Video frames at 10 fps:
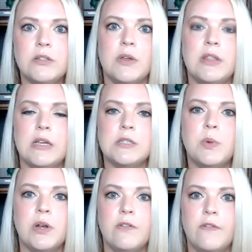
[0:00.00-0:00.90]
So I think it's
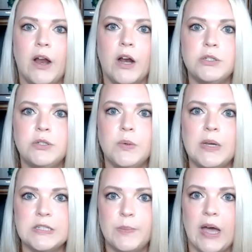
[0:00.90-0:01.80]
pretty fair to
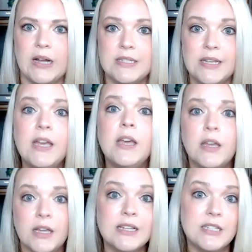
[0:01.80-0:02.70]
expect
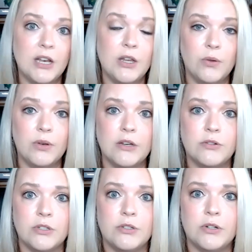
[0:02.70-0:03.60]
continued
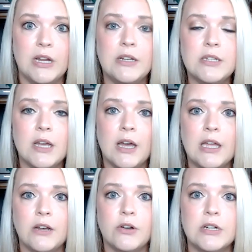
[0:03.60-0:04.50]
interest rate
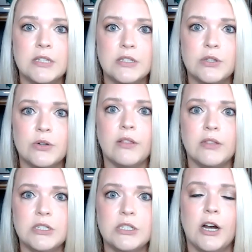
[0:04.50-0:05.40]
increases throughout
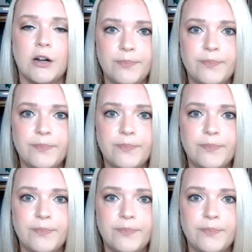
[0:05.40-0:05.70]
this year.